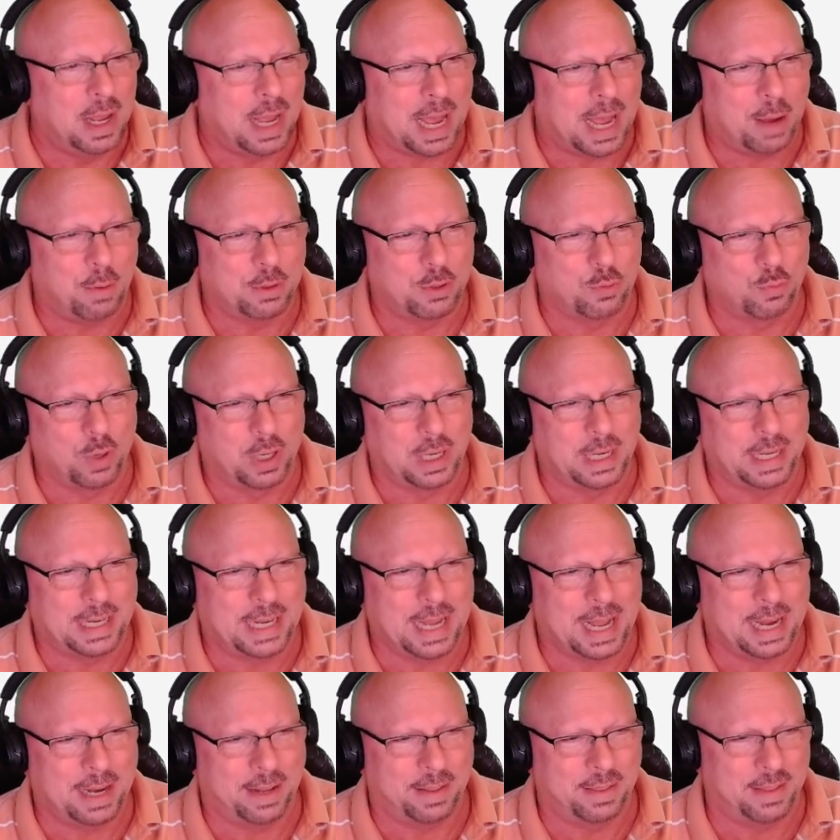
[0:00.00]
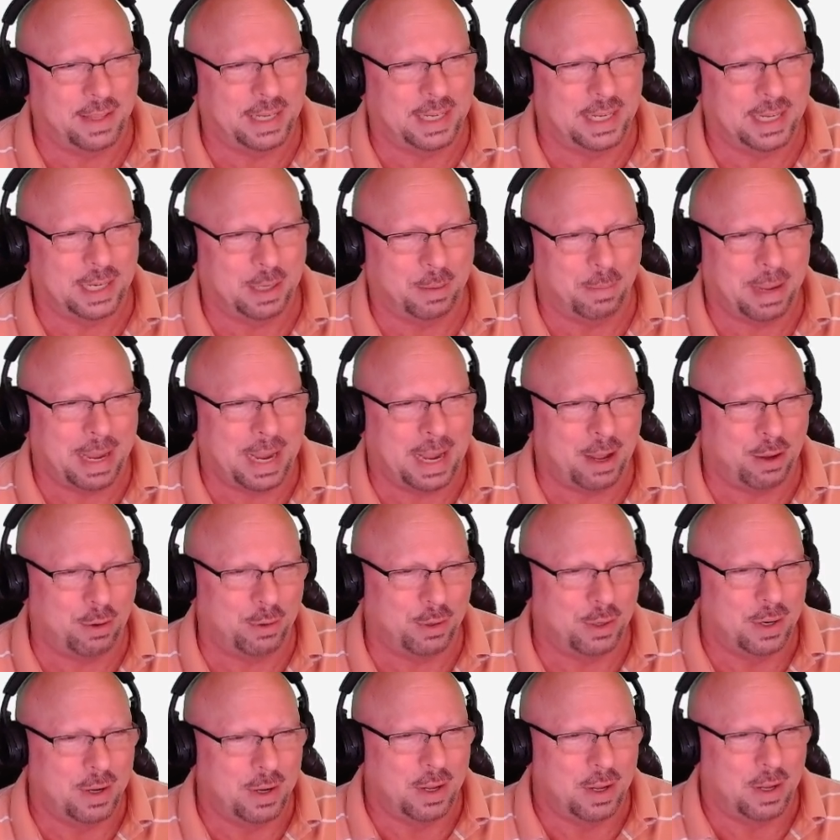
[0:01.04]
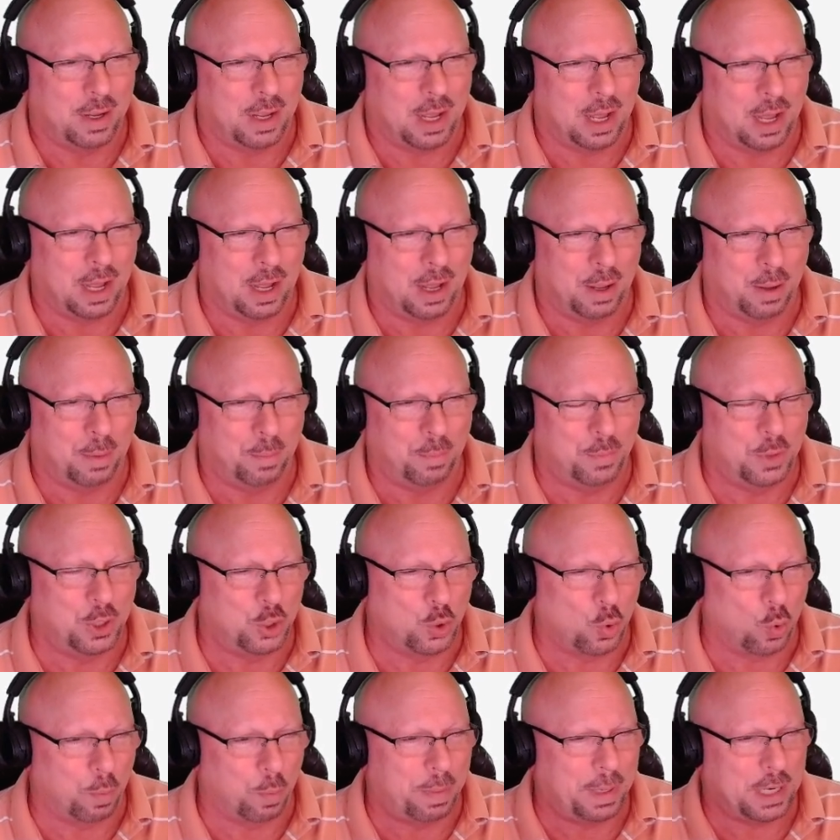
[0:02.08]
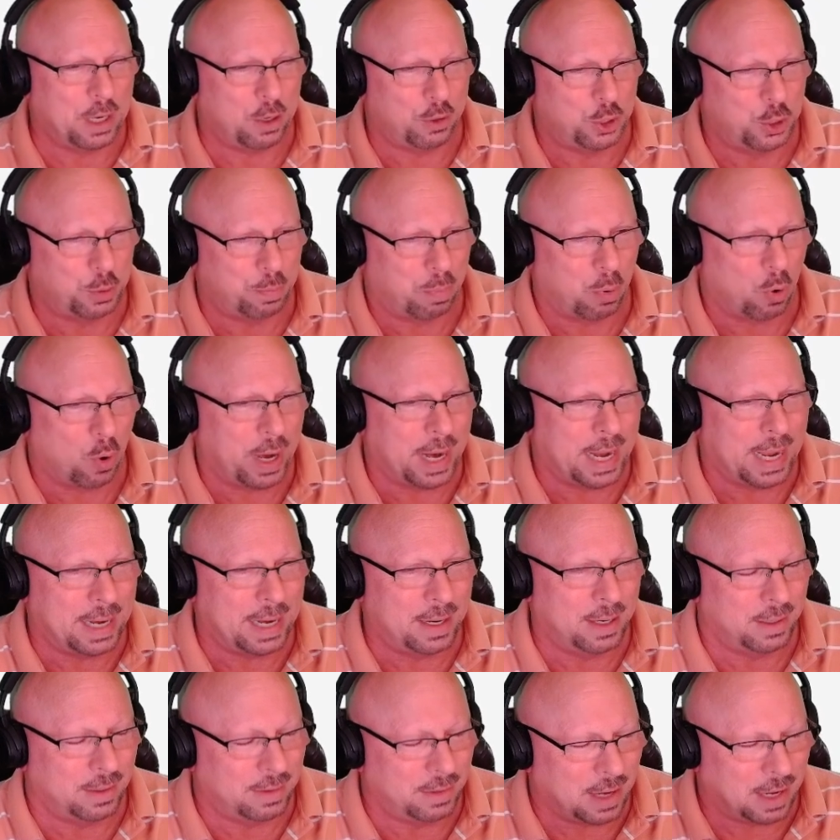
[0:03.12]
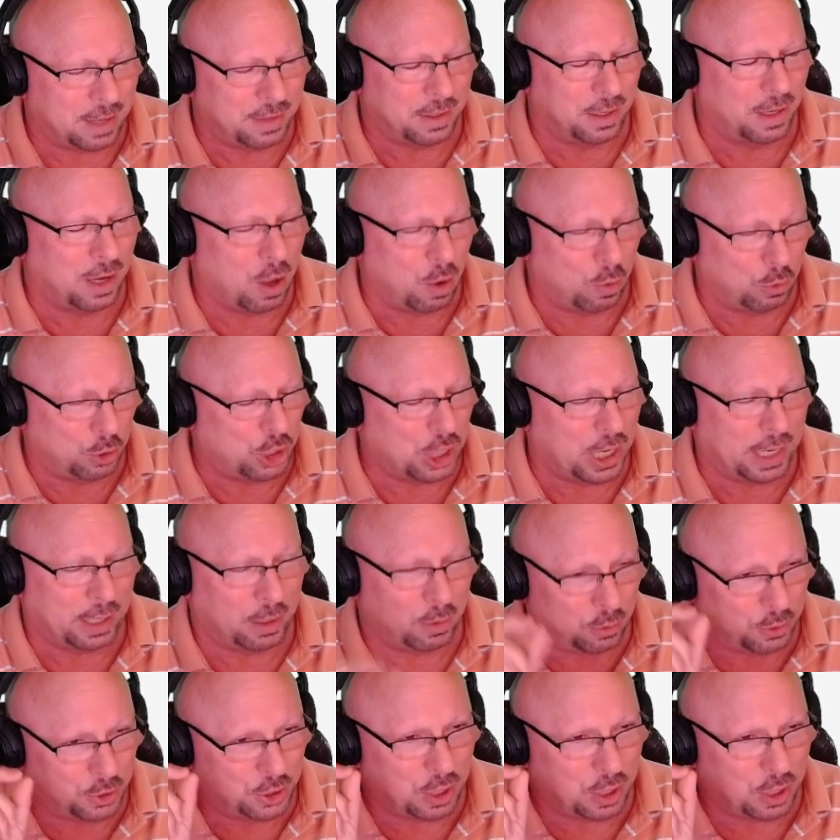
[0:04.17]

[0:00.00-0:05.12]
I was really kind of thinking about the torpedo spread, not the launch angle.